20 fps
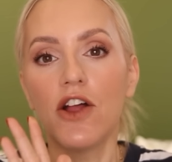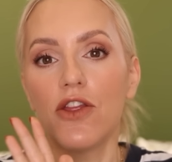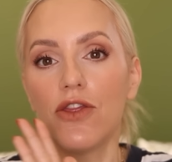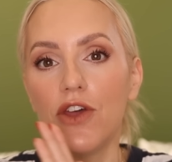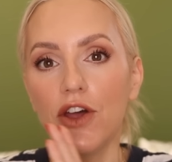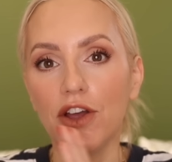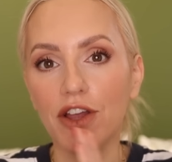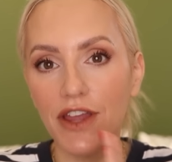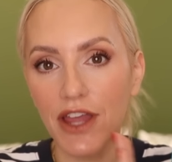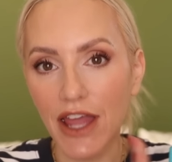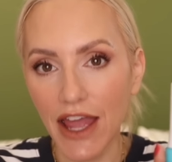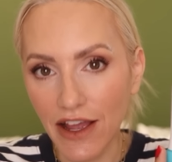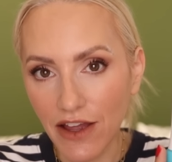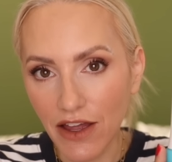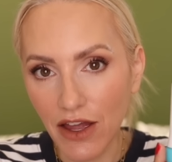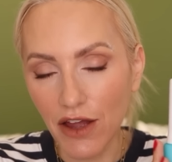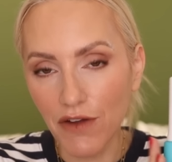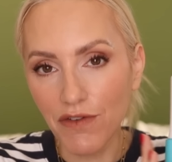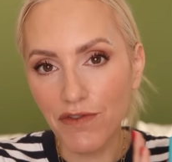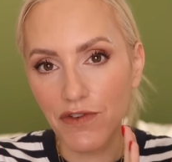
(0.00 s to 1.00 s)
The
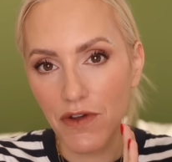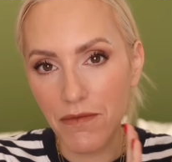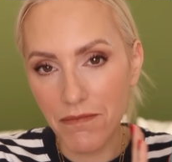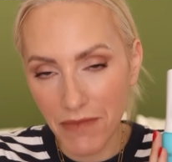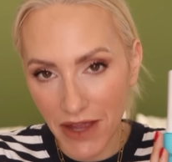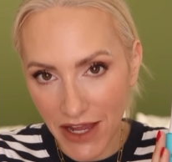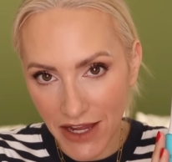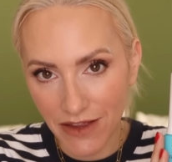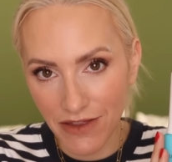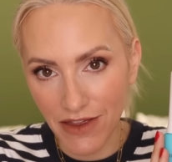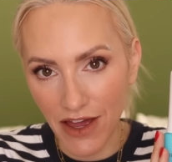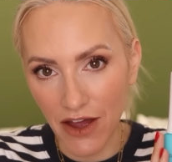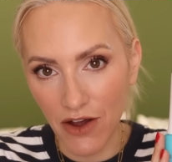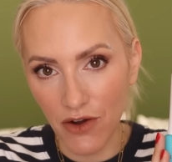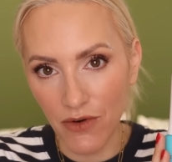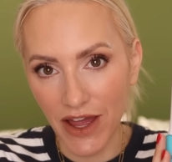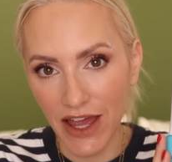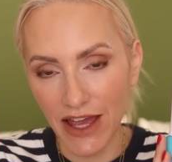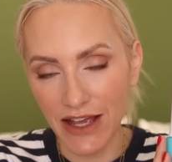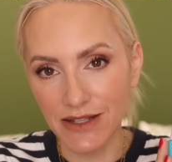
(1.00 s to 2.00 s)
kicker for me,
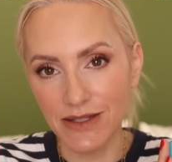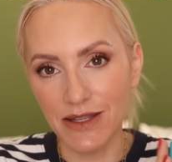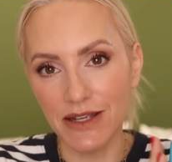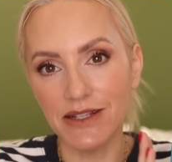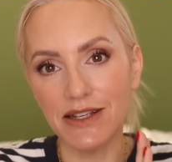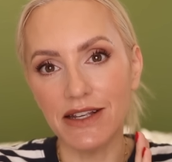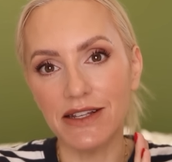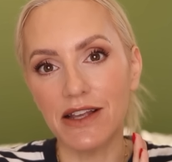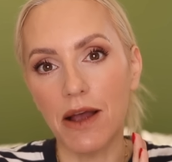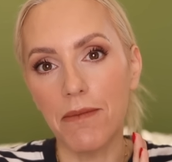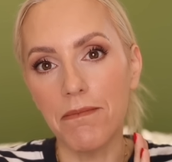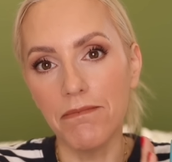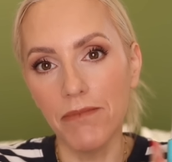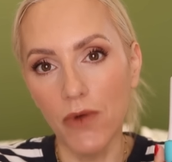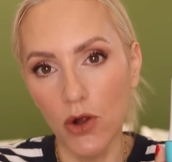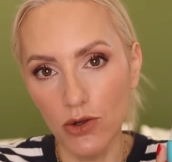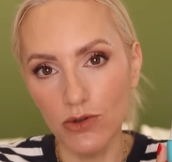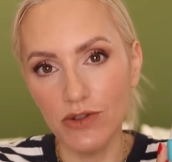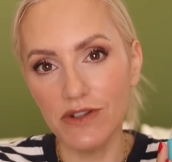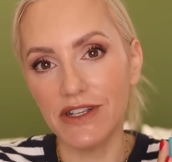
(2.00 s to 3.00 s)
though, is this is a
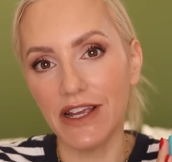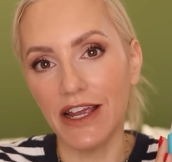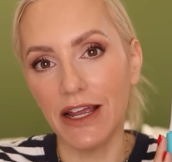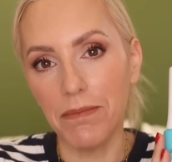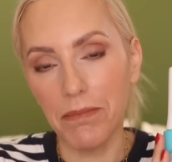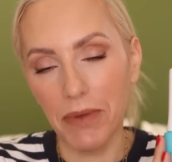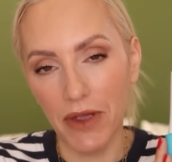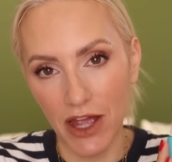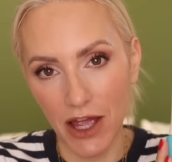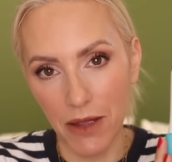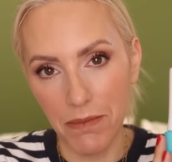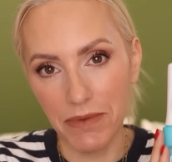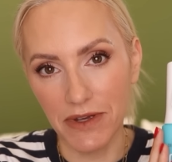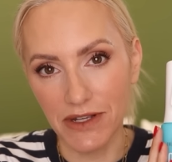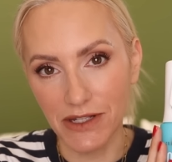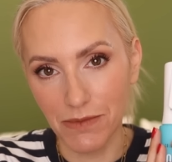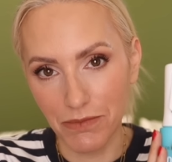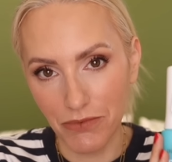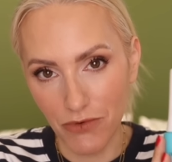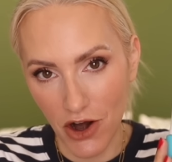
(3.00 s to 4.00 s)

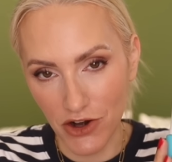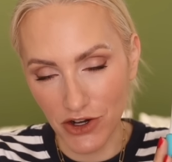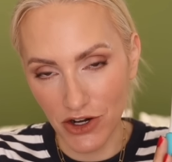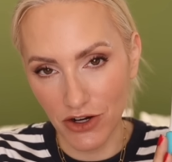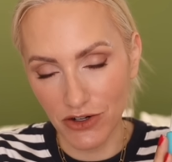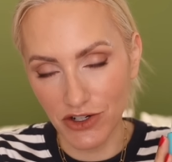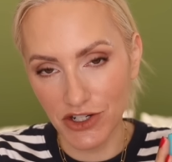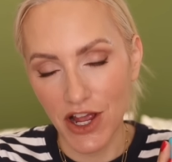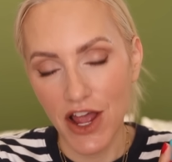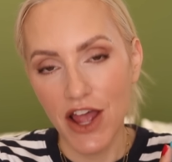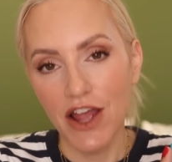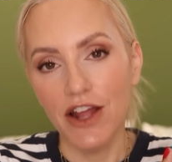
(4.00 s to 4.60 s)
multi-purpose product.